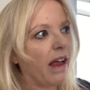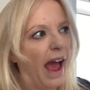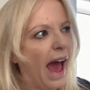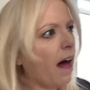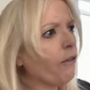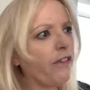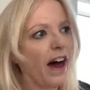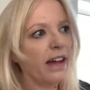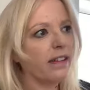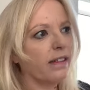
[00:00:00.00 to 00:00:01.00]

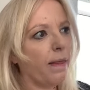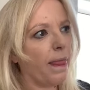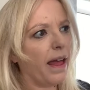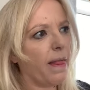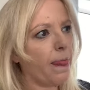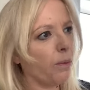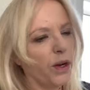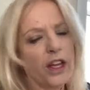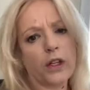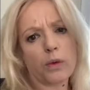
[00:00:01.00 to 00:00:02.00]
alpha,
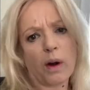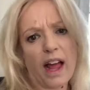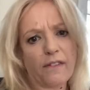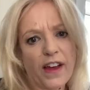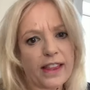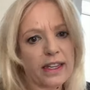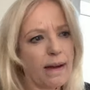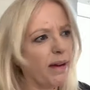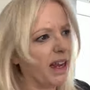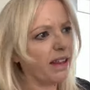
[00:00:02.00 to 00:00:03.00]
When he used the word alpha at the
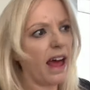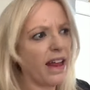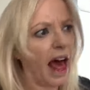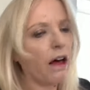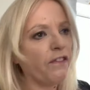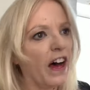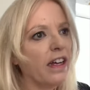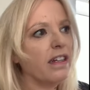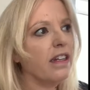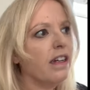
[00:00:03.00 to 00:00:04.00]
time, but an alpha
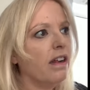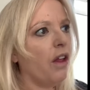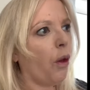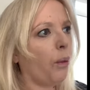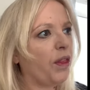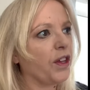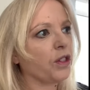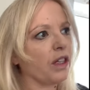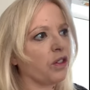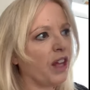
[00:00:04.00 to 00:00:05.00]
with
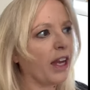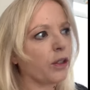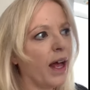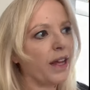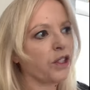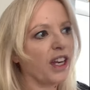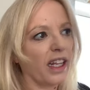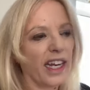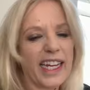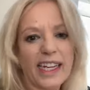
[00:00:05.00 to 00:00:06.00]
this central
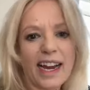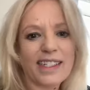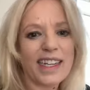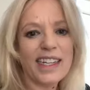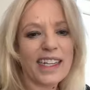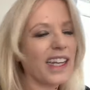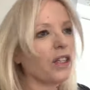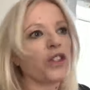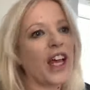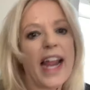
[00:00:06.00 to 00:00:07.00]
hostility. He doesn't, he's a
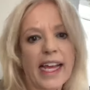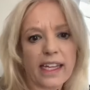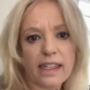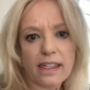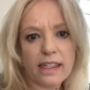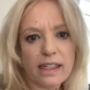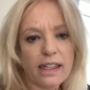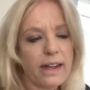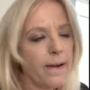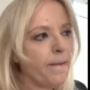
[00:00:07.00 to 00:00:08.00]
cynic
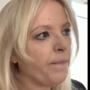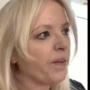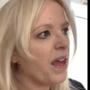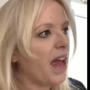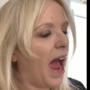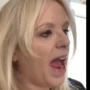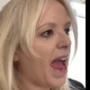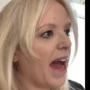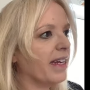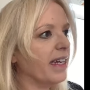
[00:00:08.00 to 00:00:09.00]

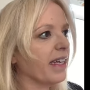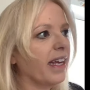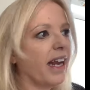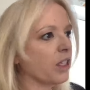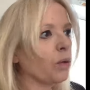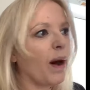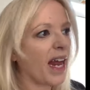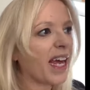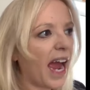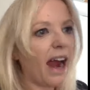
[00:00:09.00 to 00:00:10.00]
and he doesn't want
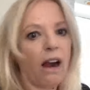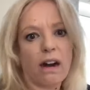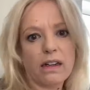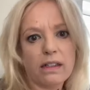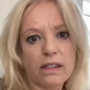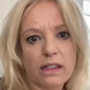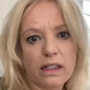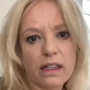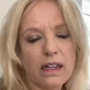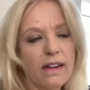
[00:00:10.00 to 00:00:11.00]
to care
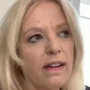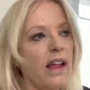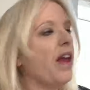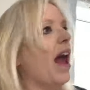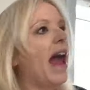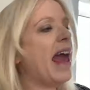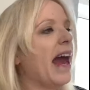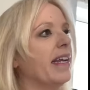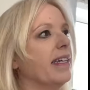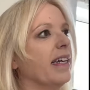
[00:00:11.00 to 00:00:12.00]

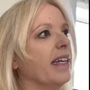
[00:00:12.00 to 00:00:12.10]
and